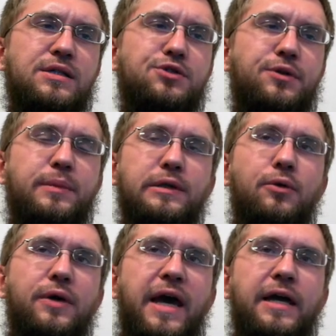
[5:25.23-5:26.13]
Extremely
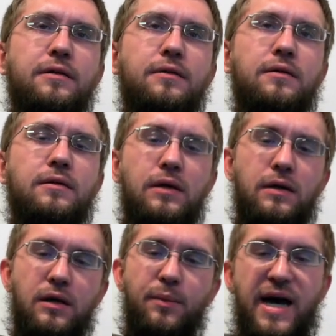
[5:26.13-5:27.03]
low gate
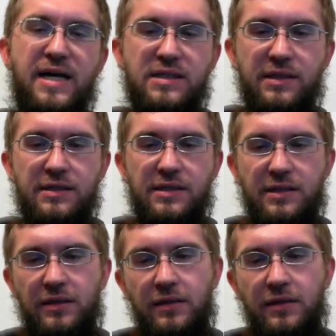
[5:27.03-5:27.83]
capacitance